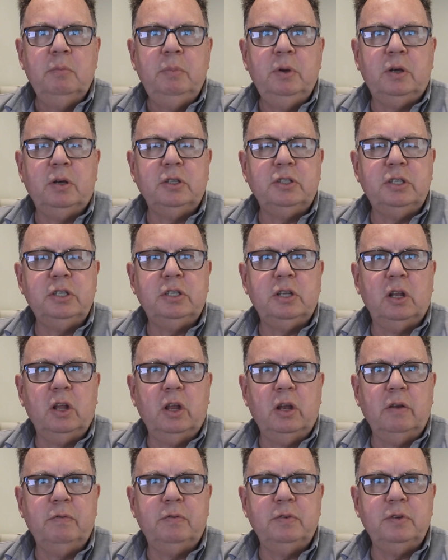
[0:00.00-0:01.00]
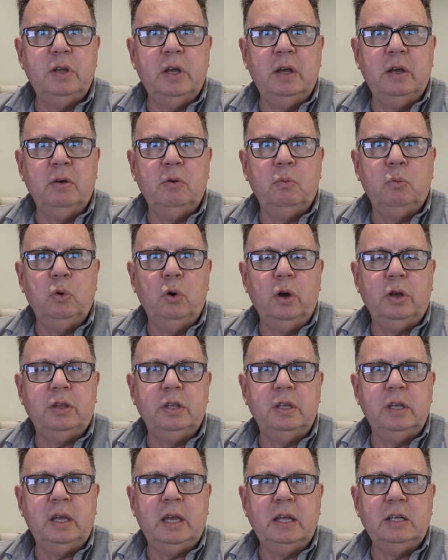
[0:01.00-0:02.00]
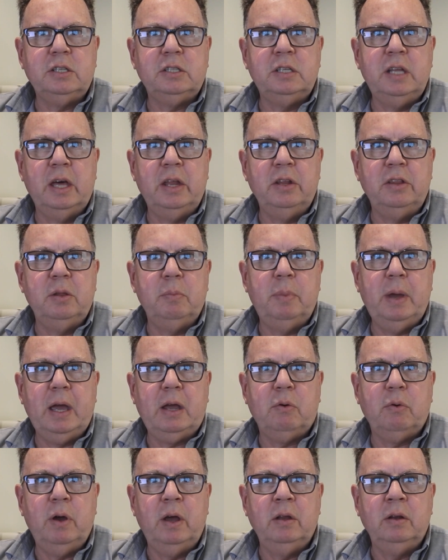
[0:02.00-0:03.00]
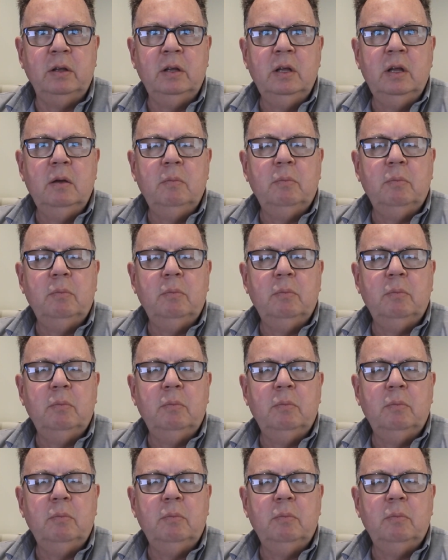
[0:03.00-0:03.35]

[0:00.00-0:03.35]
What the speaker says: because there's a lot of work that gets done in the background